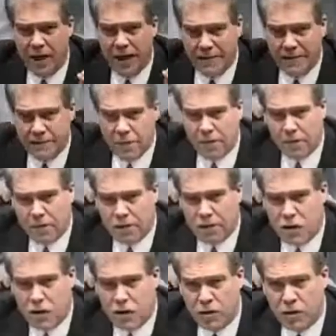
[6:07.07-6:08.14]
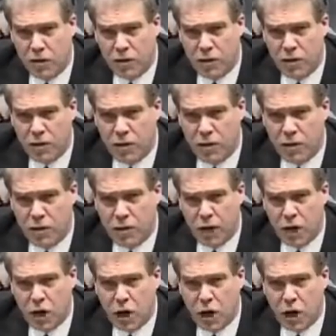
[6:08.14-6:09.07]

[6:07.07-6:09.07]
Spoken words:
have their professional boards where